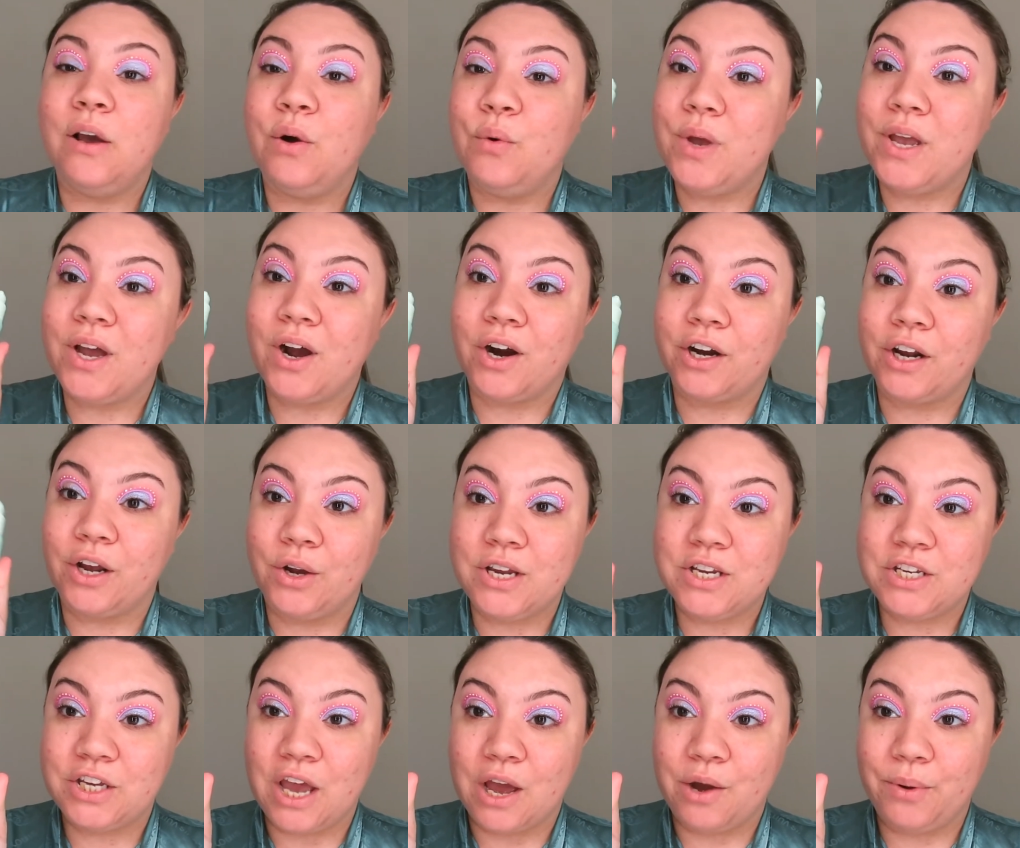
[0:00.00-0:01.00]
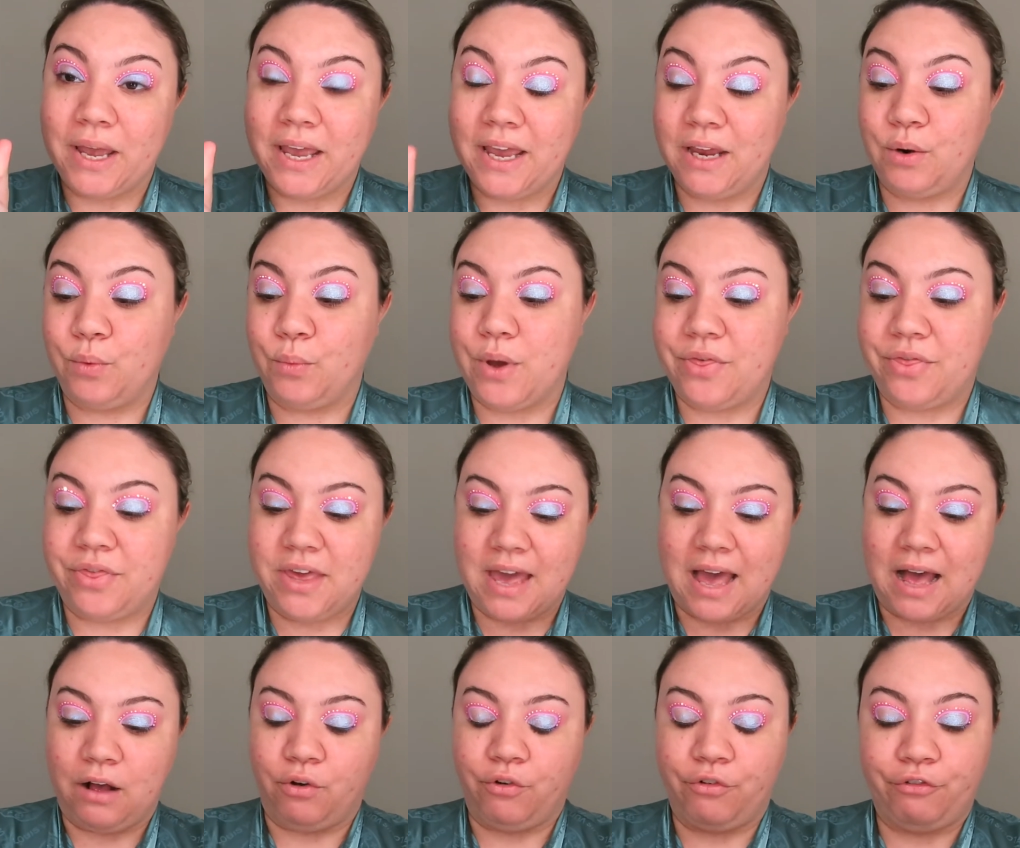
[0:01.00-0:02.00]
We are going to go in with the
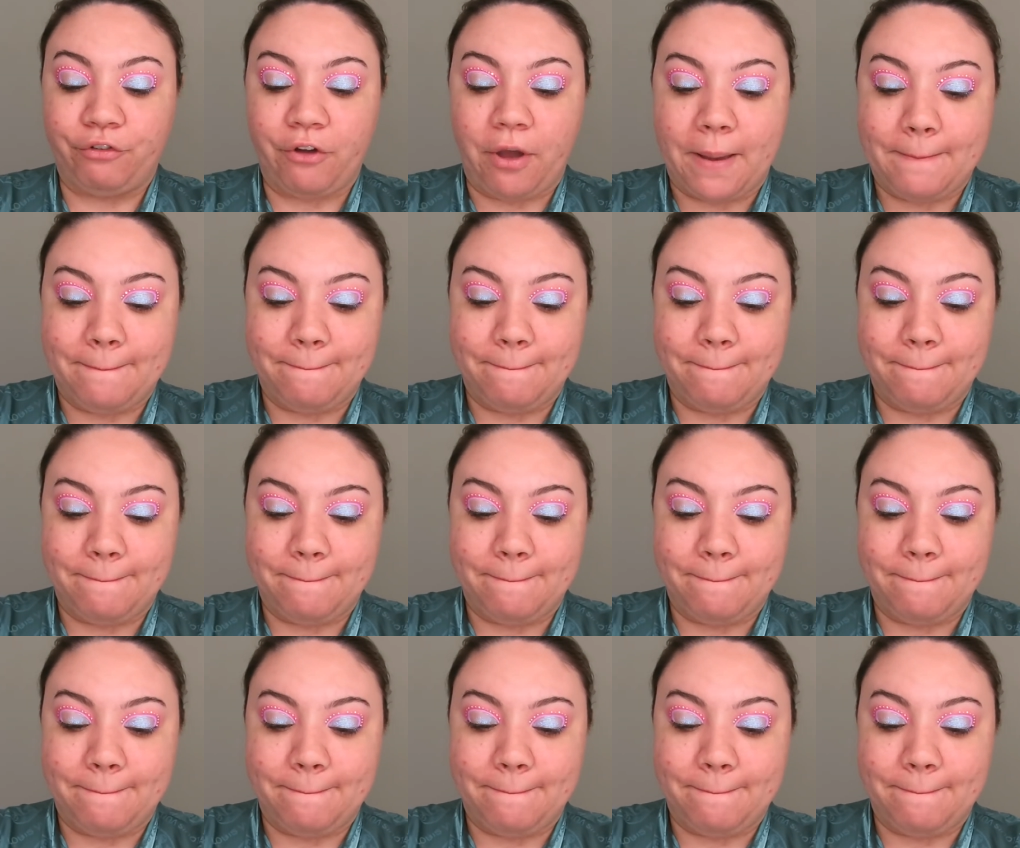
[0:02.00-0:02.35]
e.l.f.